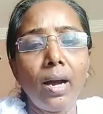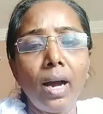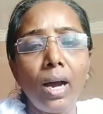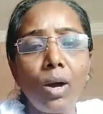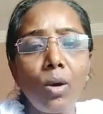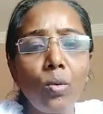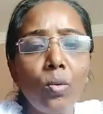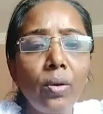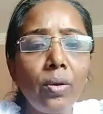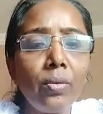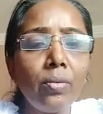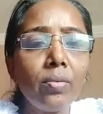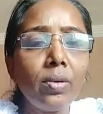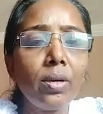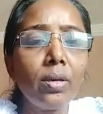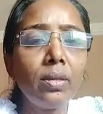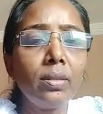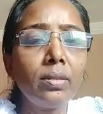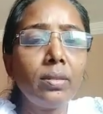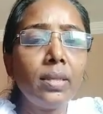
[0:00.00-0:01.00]

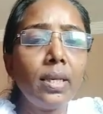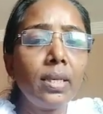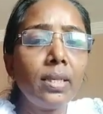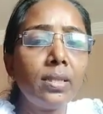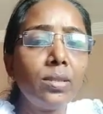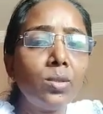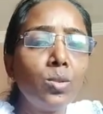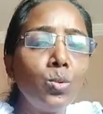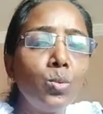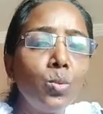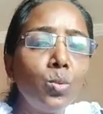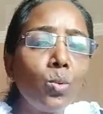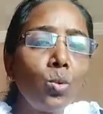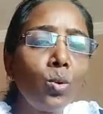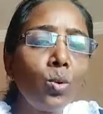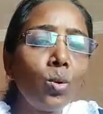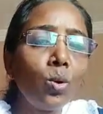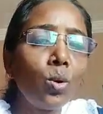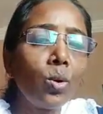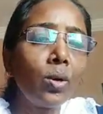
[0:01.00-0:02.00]
However, there is no
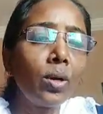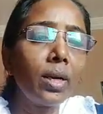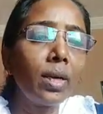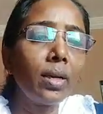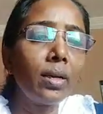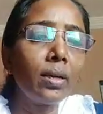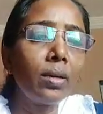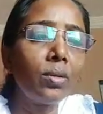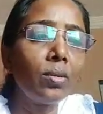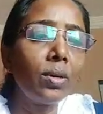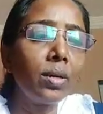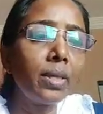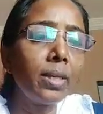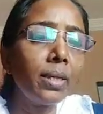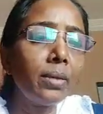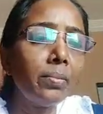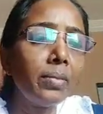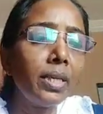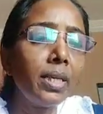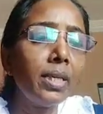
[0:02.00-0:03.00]
law
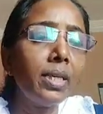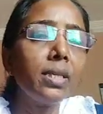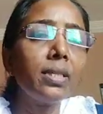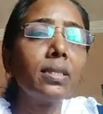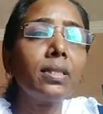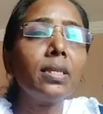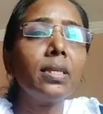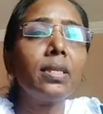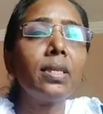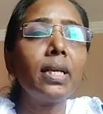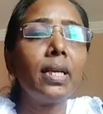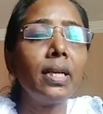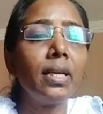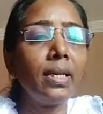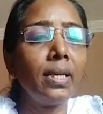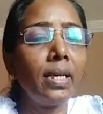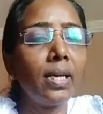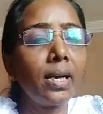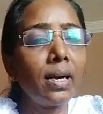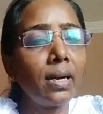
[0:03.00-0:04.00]
regulating mediation in
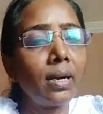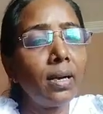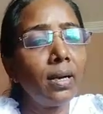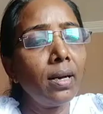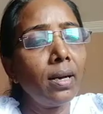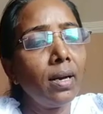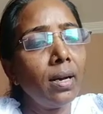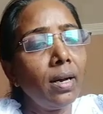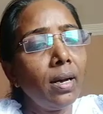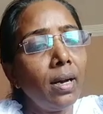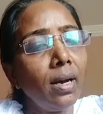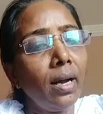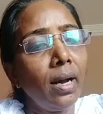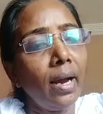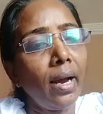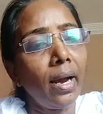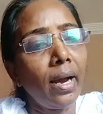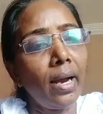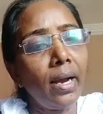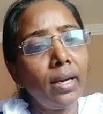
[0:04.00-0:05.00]
India,
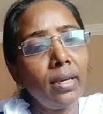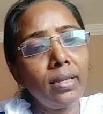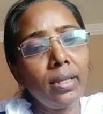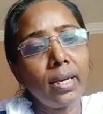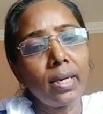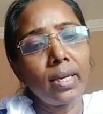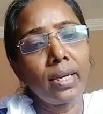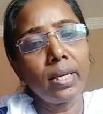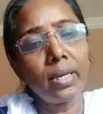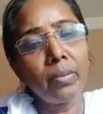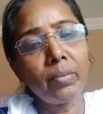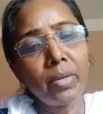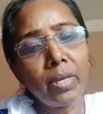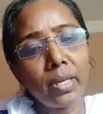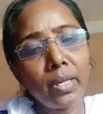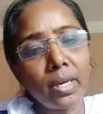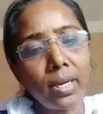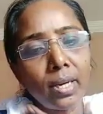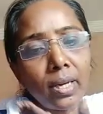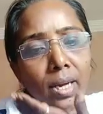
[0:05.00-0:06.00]
and the
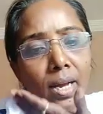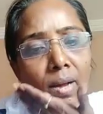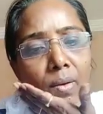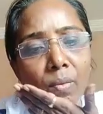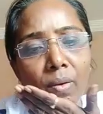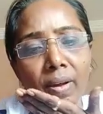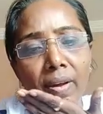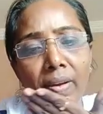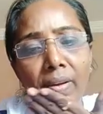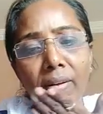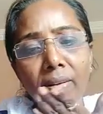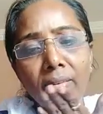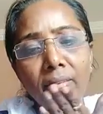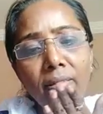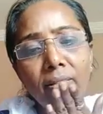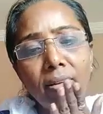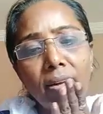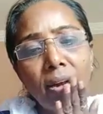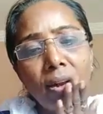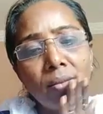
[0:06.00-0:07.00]
agreement arrived at
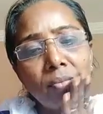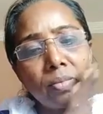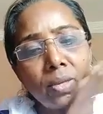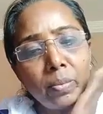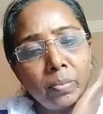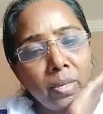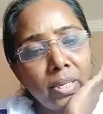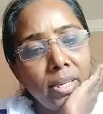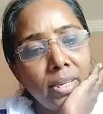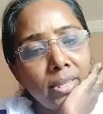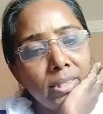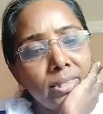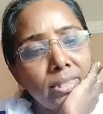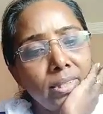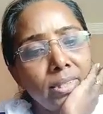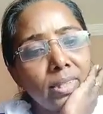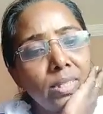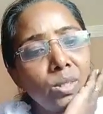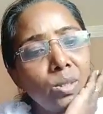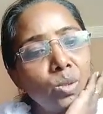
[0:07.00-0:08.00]
after
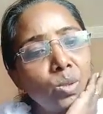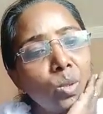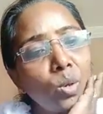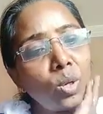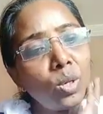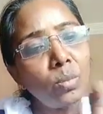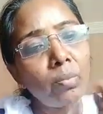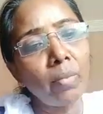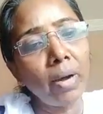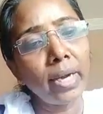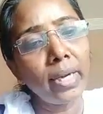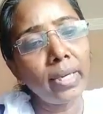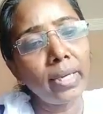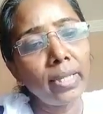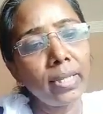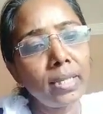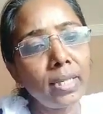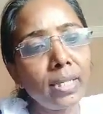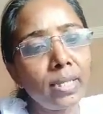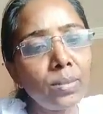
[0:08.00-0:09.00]
mediation is
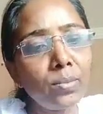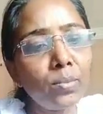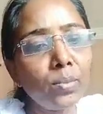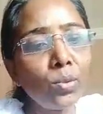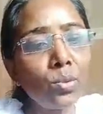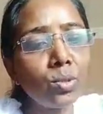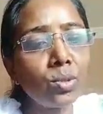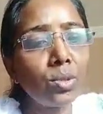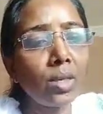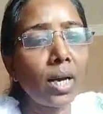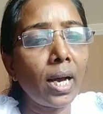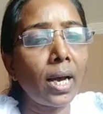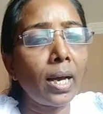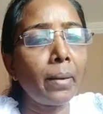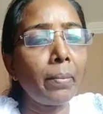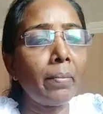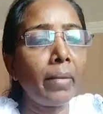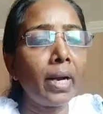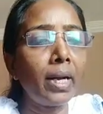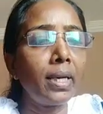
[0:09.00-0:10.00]
non-binding. Disputes
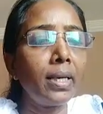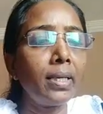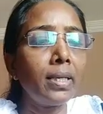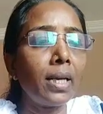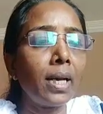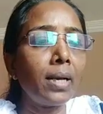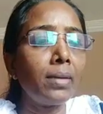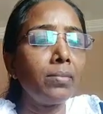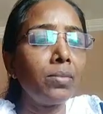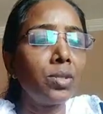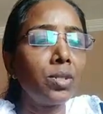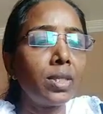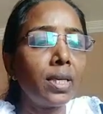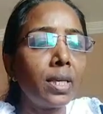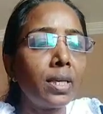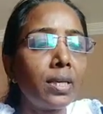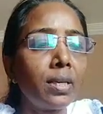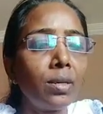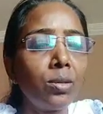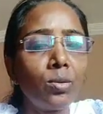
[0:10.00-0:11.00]
are many times
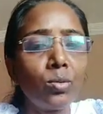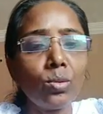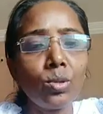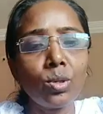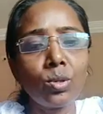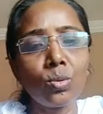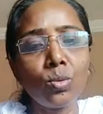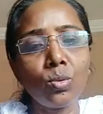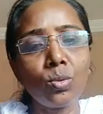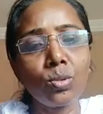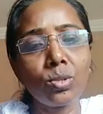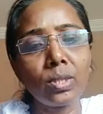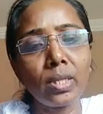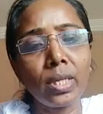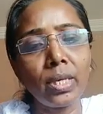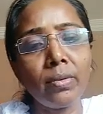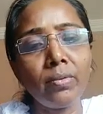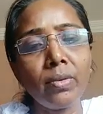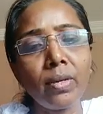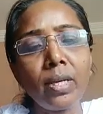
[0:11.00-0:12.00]
taken to the courts
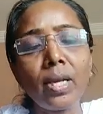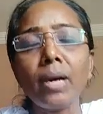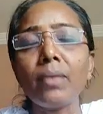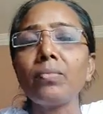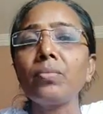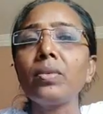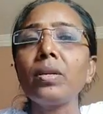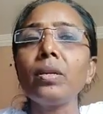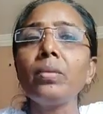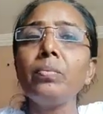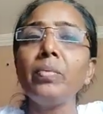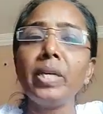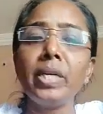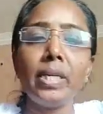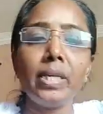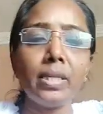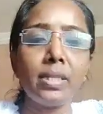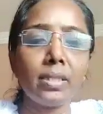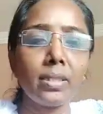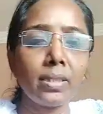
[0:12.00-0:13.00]
even after
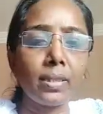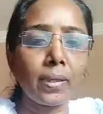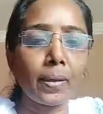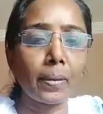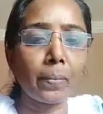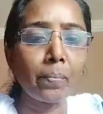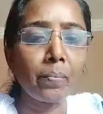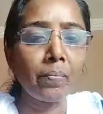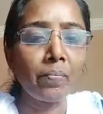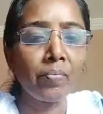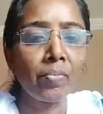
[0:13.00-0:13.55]
mediation,